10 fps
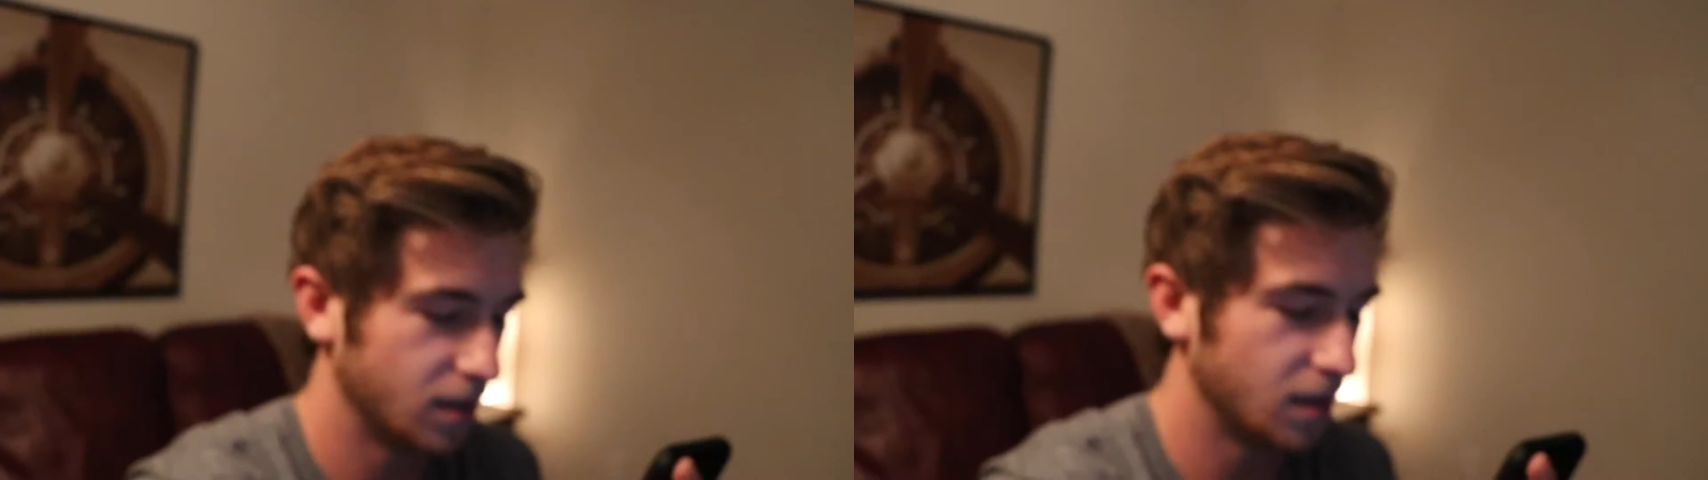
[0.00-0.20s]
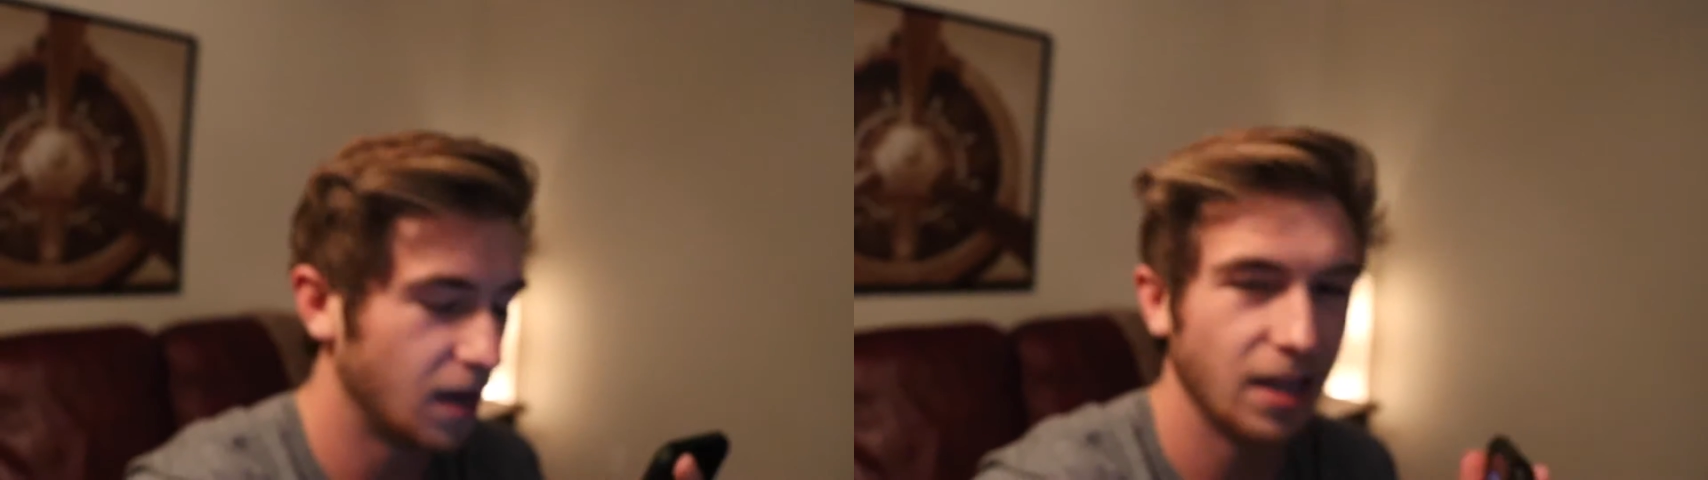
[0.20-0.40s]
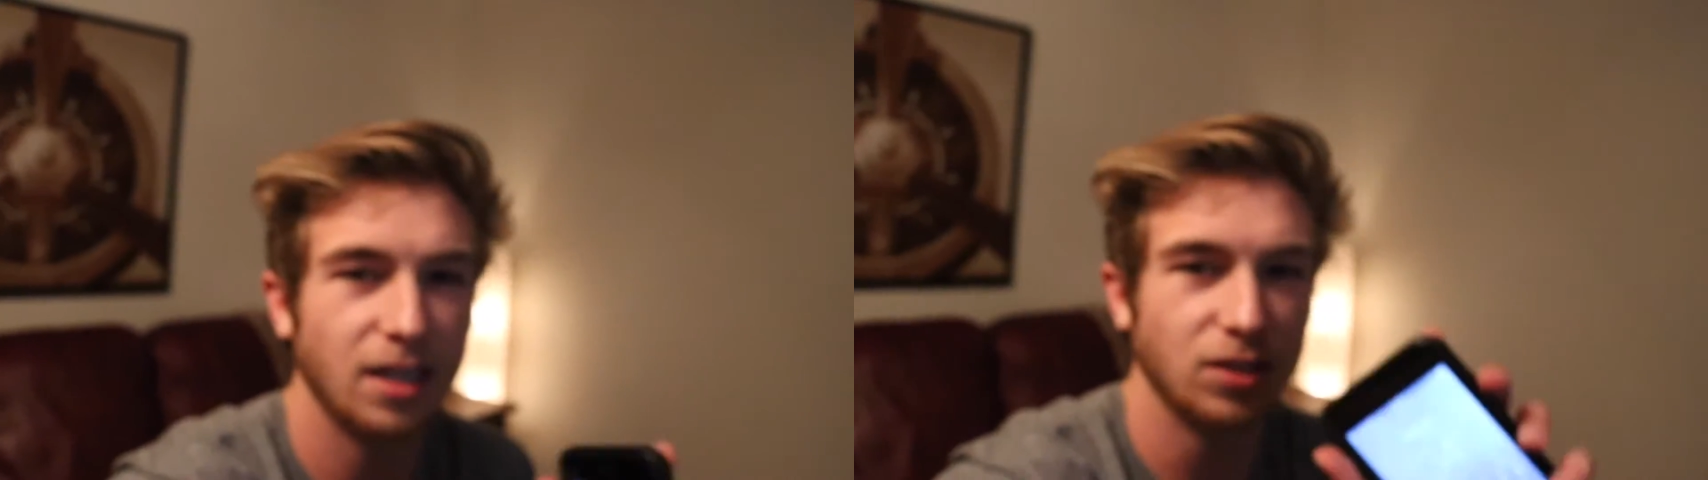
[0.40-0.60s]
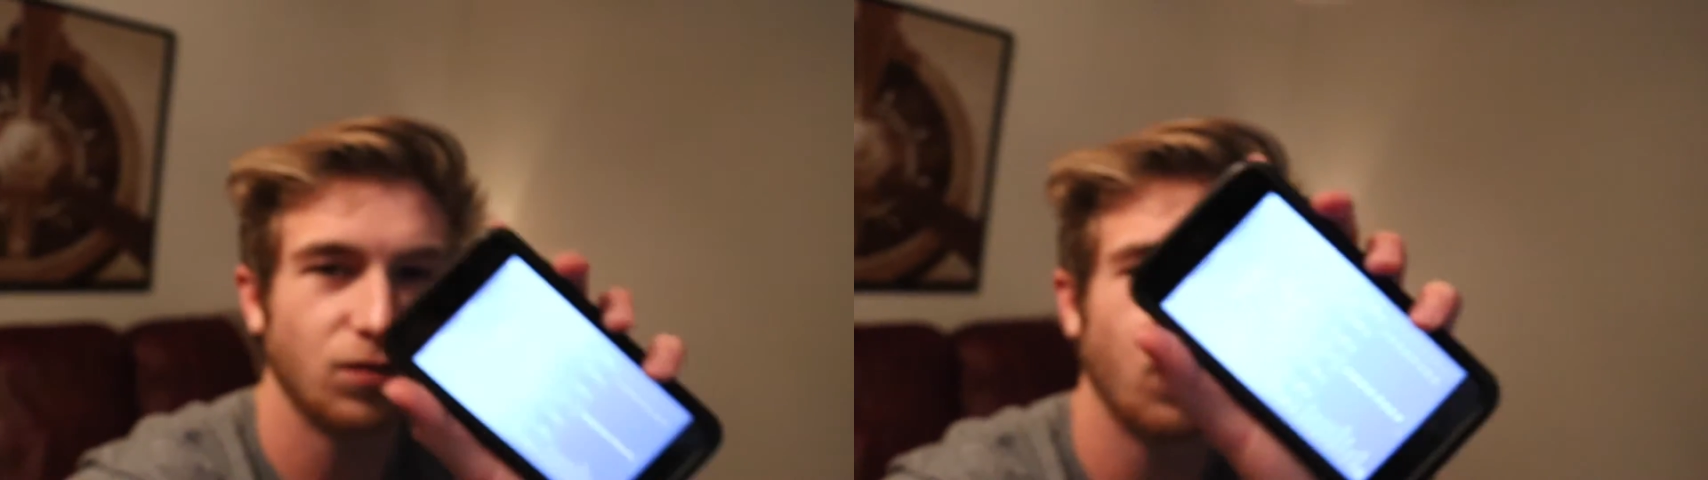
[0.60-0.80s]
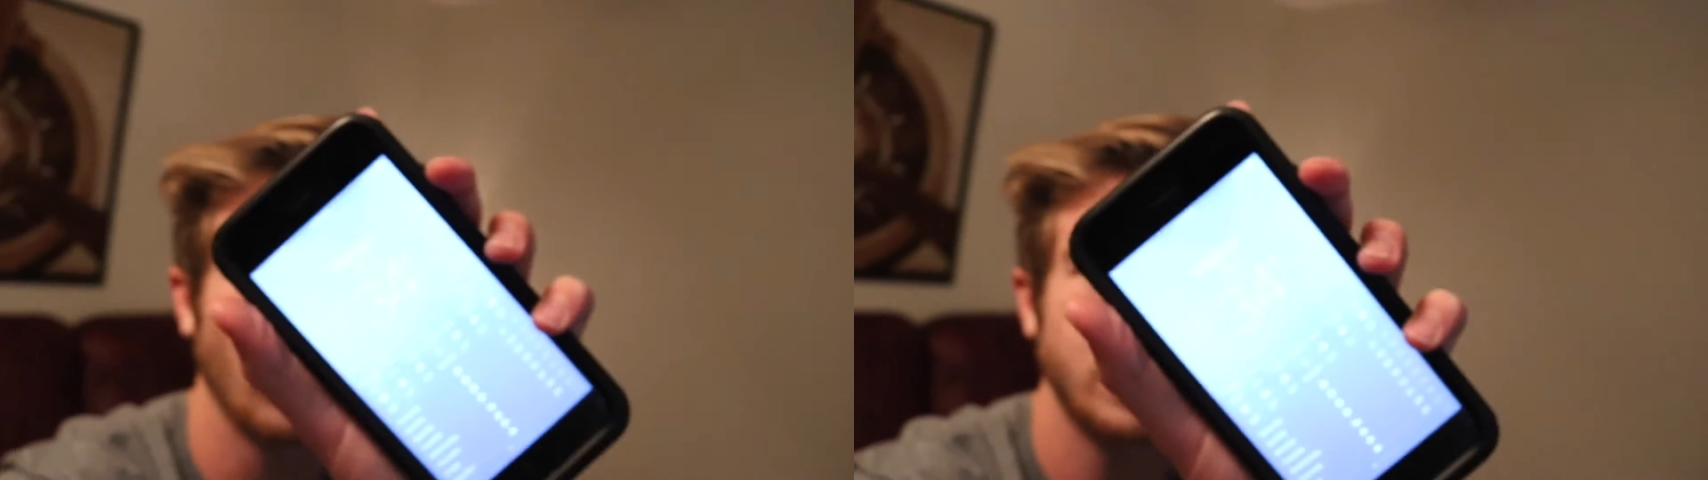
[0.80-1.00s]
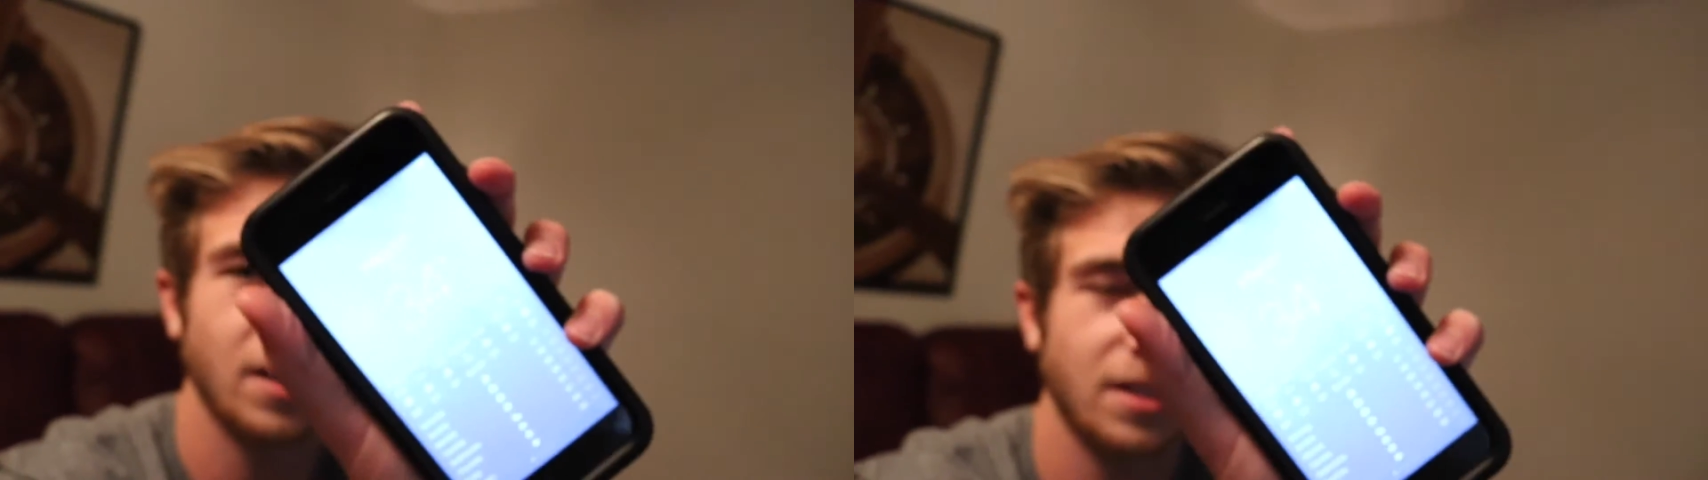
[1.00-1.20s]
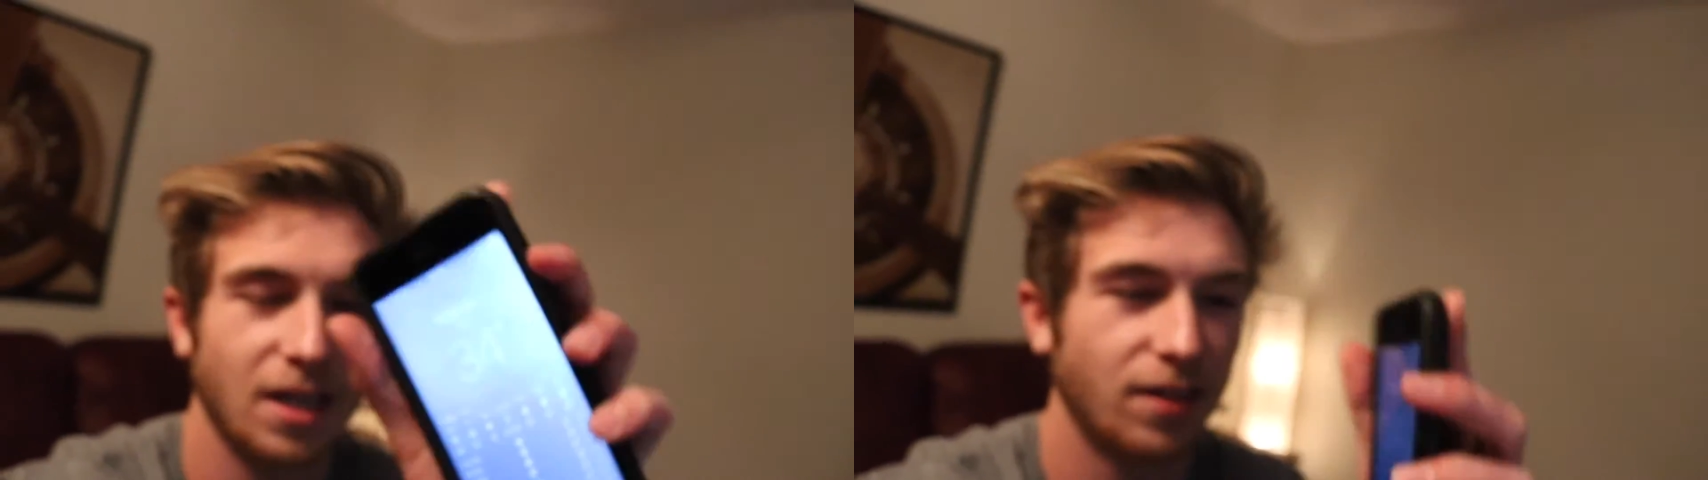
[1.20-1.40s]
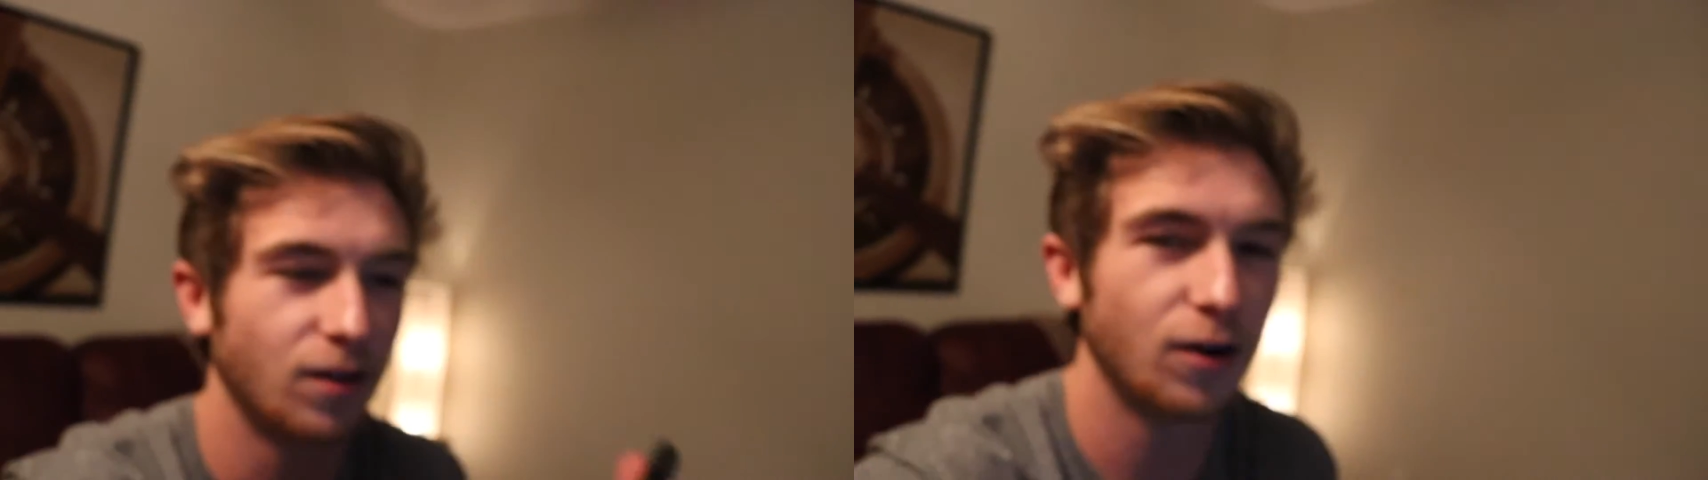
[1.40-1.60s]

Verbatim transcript: God, it is freezing outside,